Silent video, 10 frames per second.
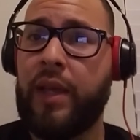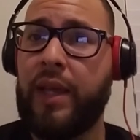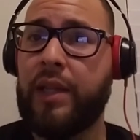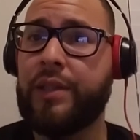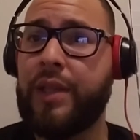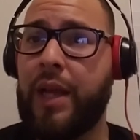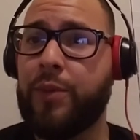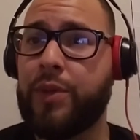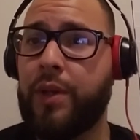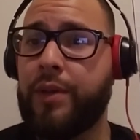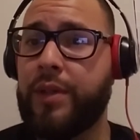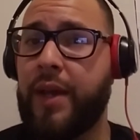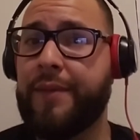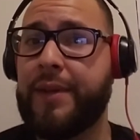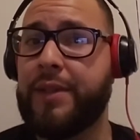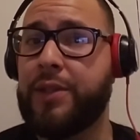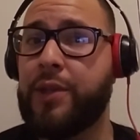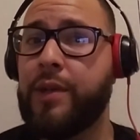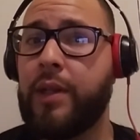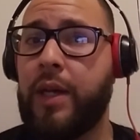English language learners have
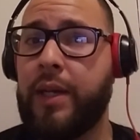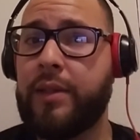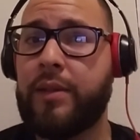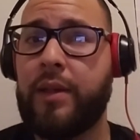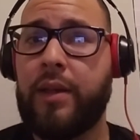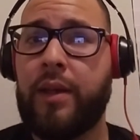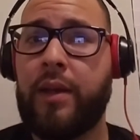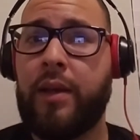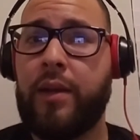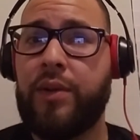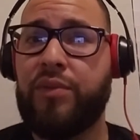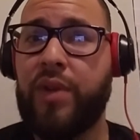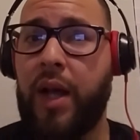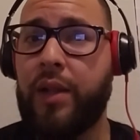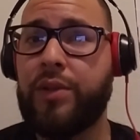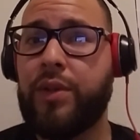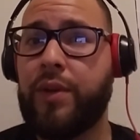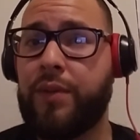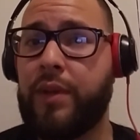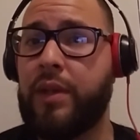internalized knowledge
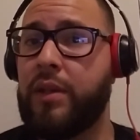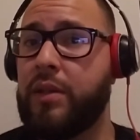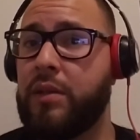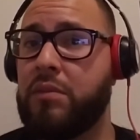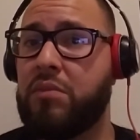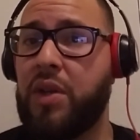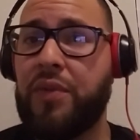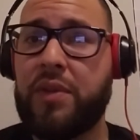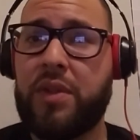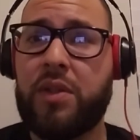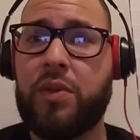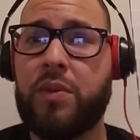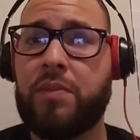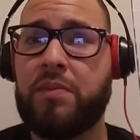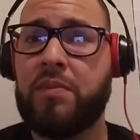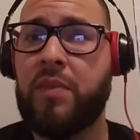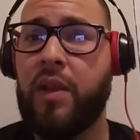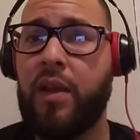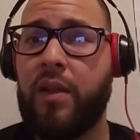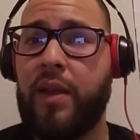of these differences
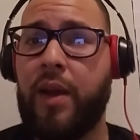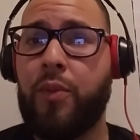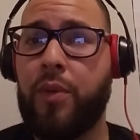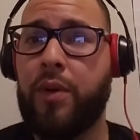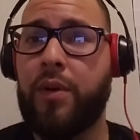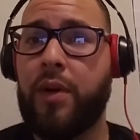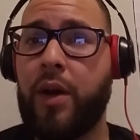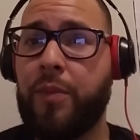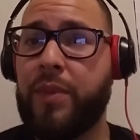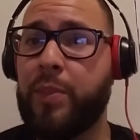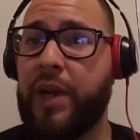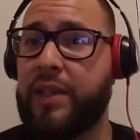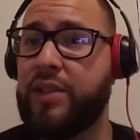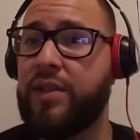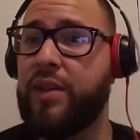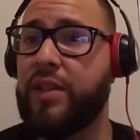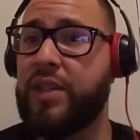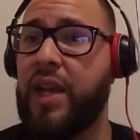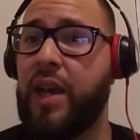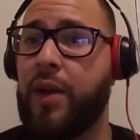that will help the practitioner
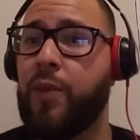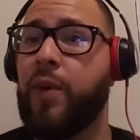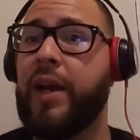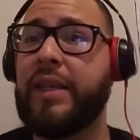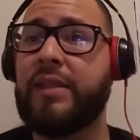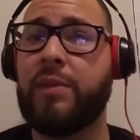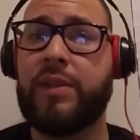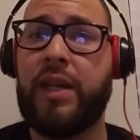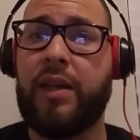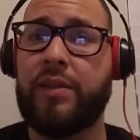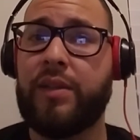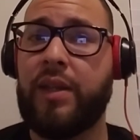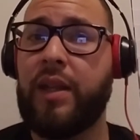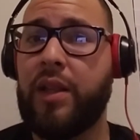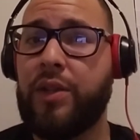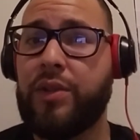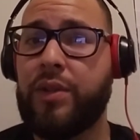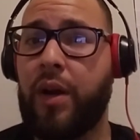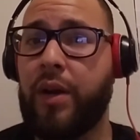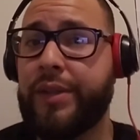understand why some sounds in English
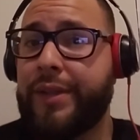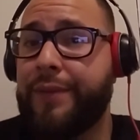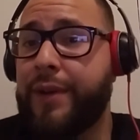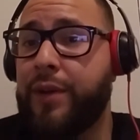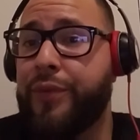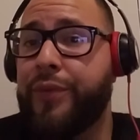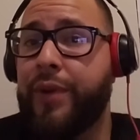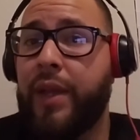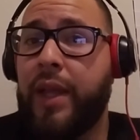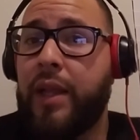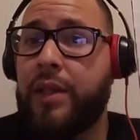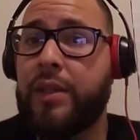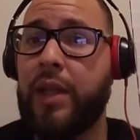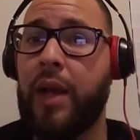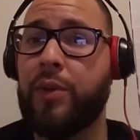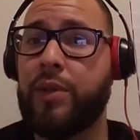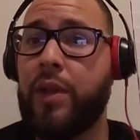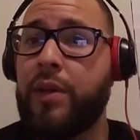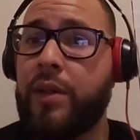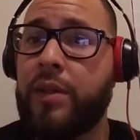are difficult for English language
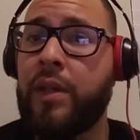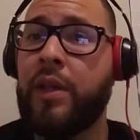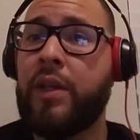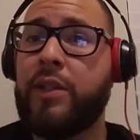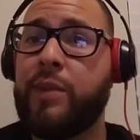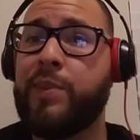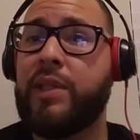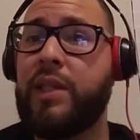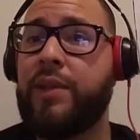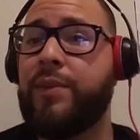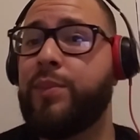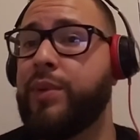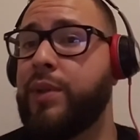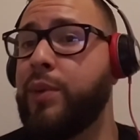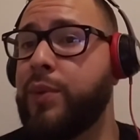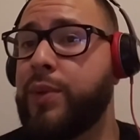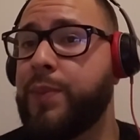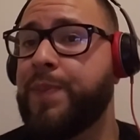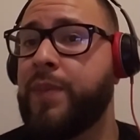learners to perceive and produce.